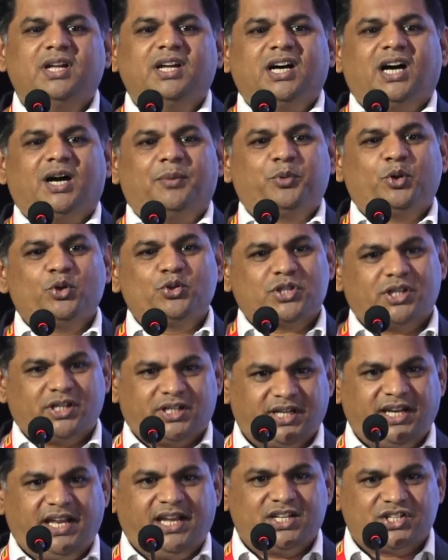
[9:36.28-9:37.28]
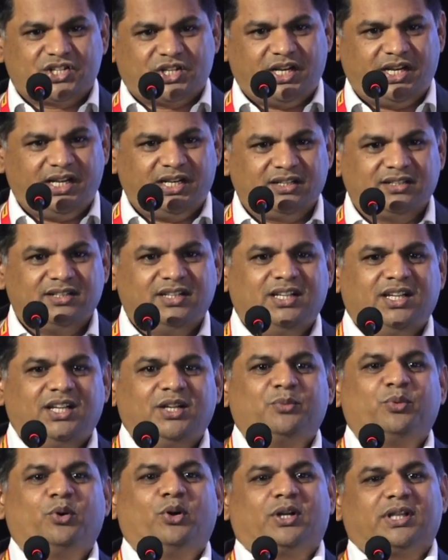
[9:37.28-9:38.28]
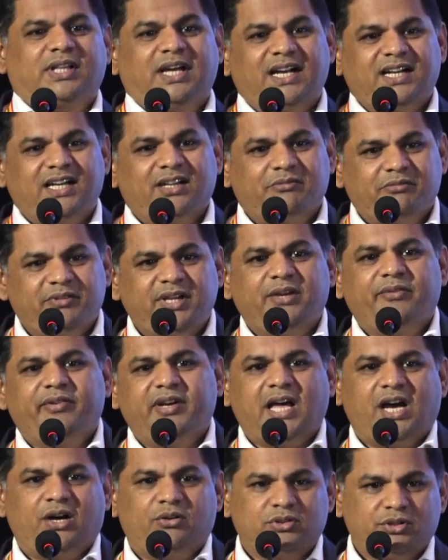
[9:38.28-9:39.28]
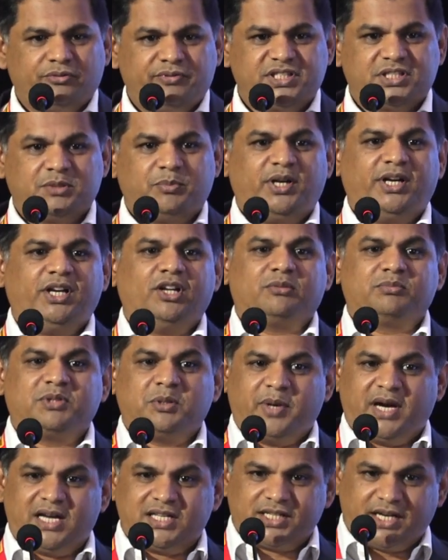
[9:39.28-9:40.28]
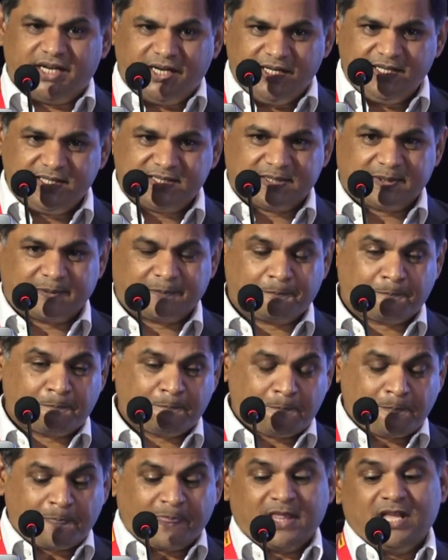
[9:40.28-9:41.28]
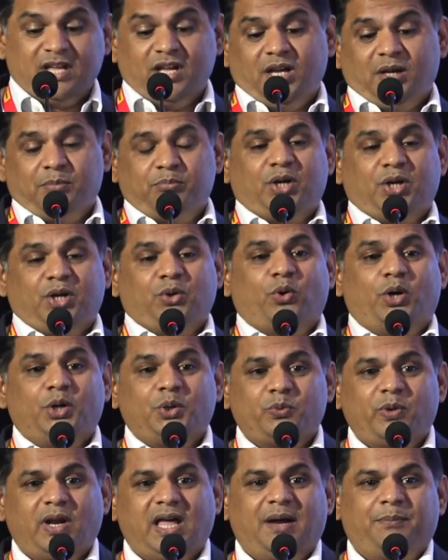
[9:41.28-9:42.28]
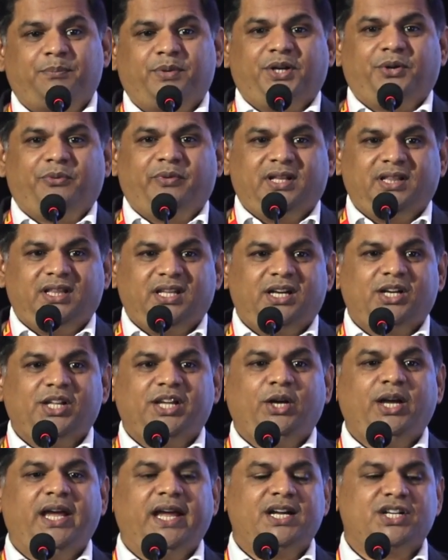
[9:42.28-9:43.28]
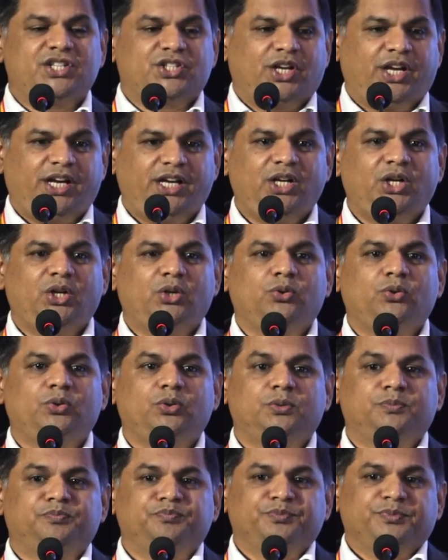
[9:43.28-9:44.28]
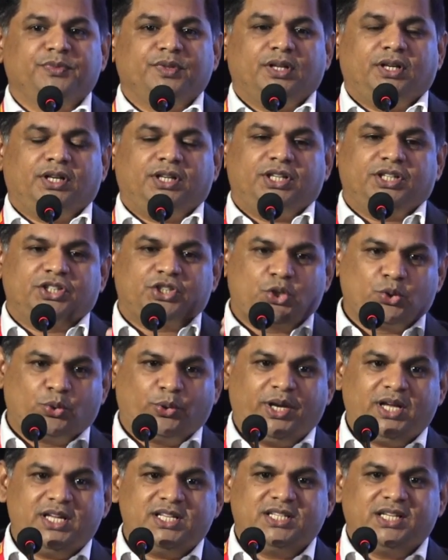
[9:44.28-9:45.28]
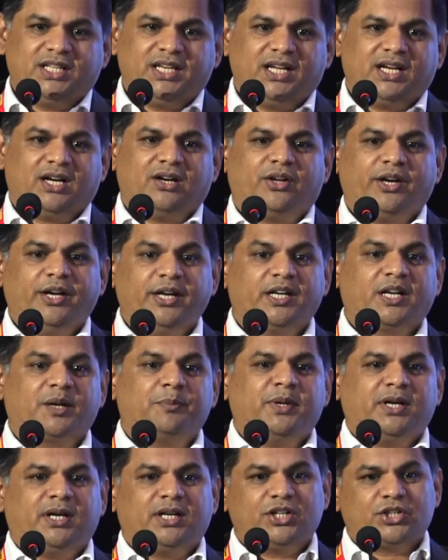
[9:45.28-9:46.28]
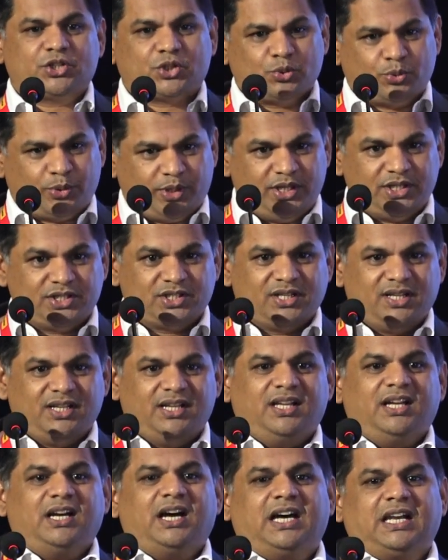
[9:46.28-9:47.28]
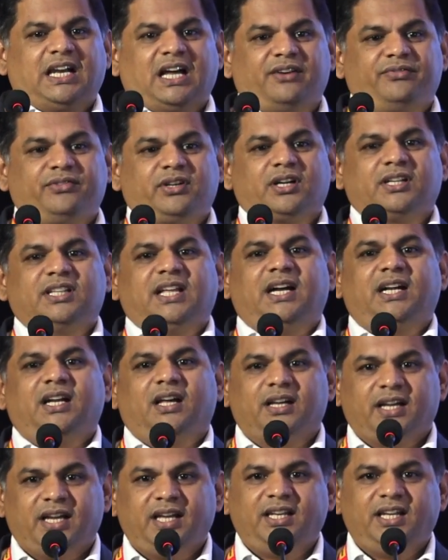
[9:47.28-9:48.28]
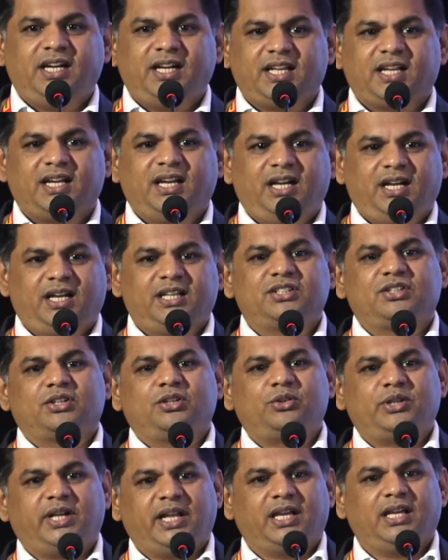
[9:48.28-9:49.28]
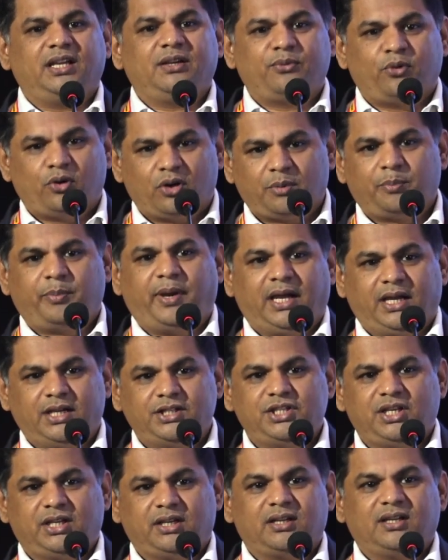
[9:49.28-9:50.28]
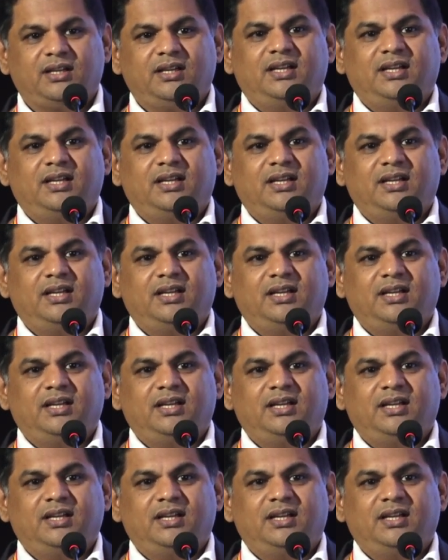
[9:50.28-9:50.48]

up to certain extent. For that, we will have the visibility of the batch IDs. But what would happen when it gets into a storage area or intermittent storage, and after that, again, it is taking for packaging,